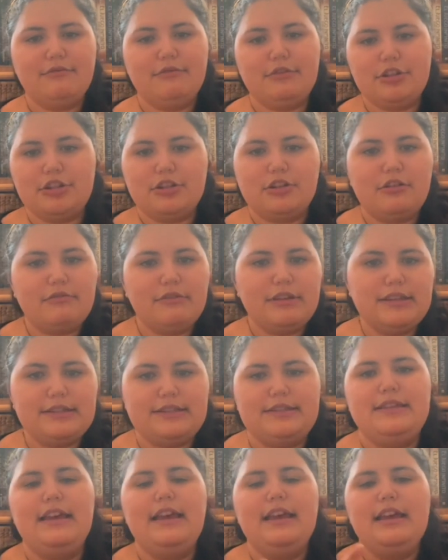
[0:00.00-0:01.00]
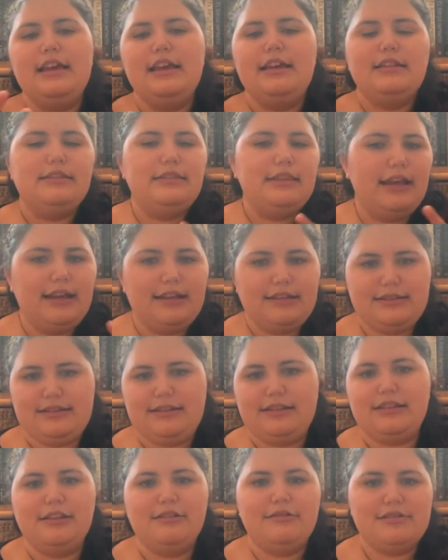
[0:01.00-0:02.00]
We should always not
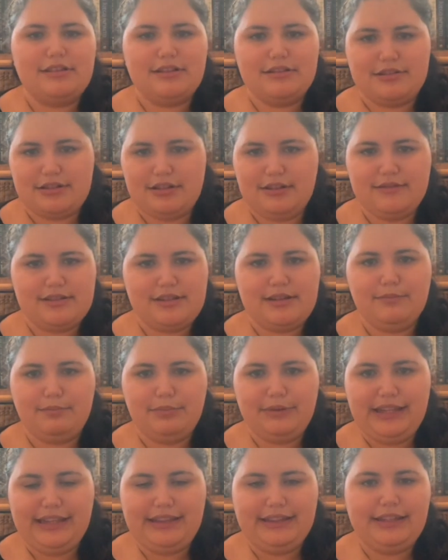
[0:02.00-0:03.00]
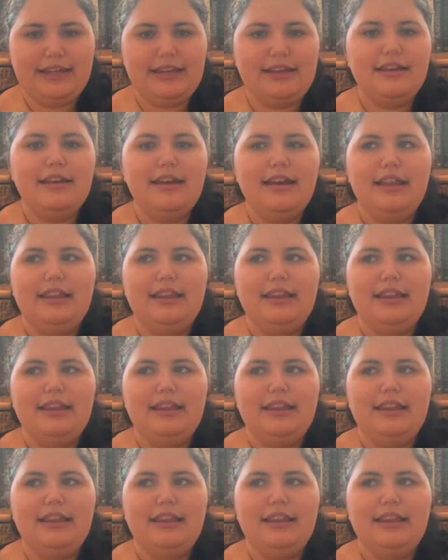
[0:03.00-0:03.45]
close ourselves completely.